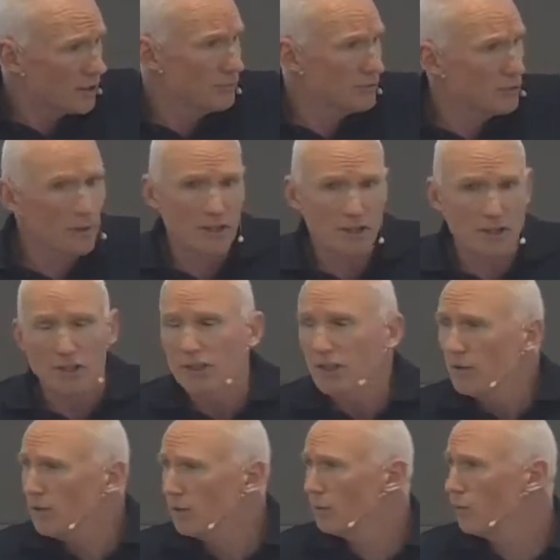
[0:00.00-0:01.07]
come to us.
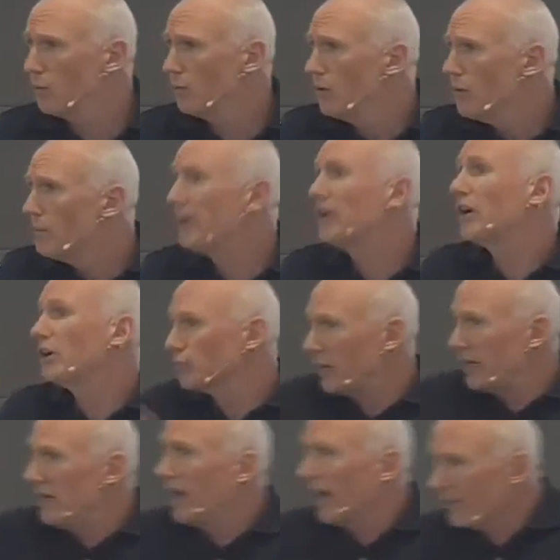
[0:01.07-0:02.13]
Because
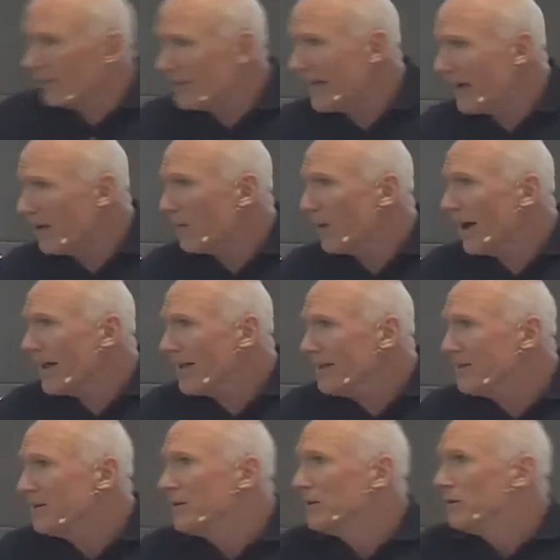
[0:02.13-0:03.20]
we love in that
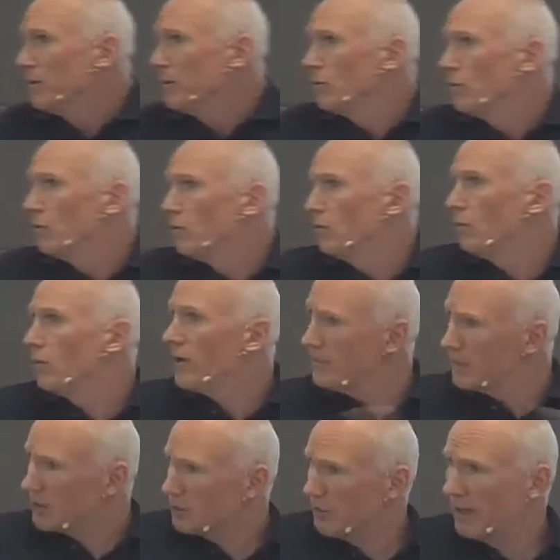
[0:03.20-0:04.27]
way, we
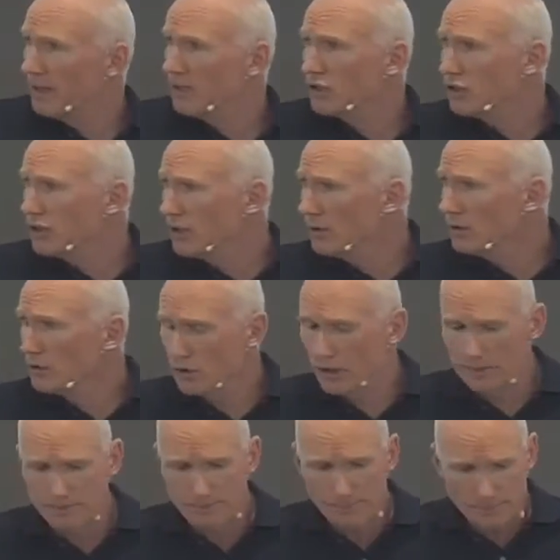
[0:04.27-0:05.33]
must be his
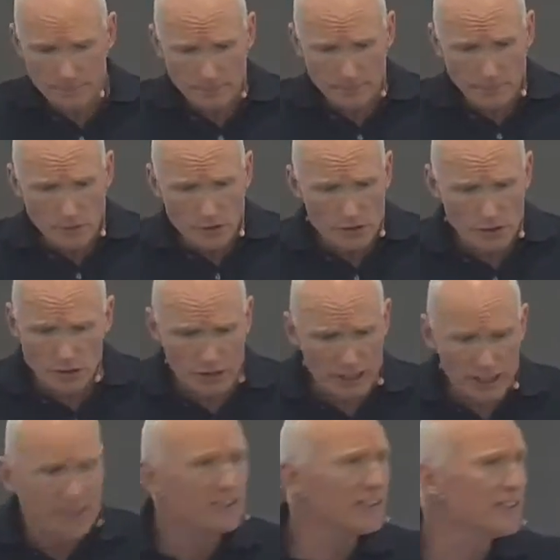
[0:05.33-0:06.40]
children. So
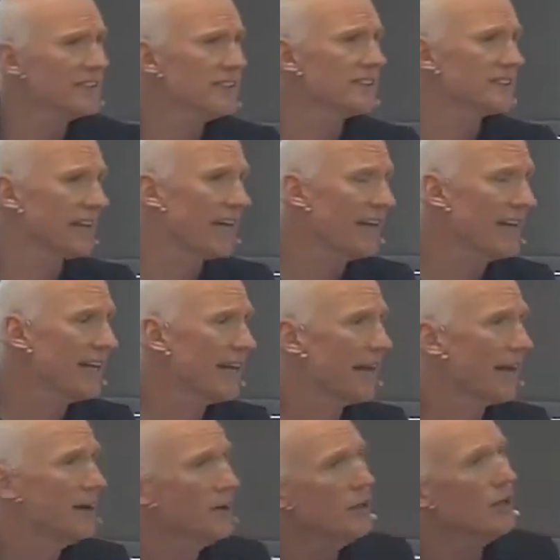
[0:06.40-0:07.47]
Jesus isn't saying
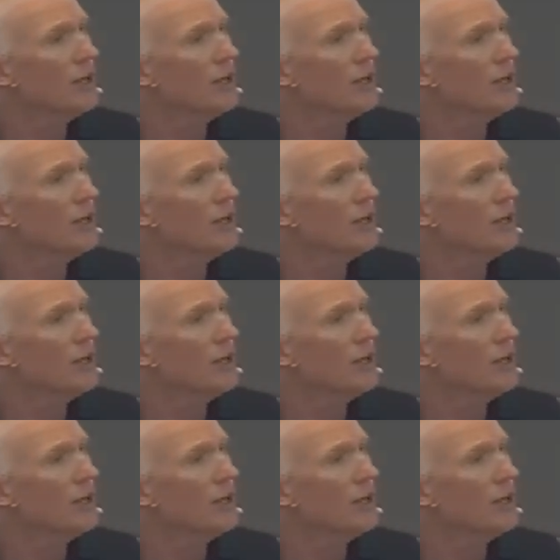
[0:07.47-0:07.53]
here,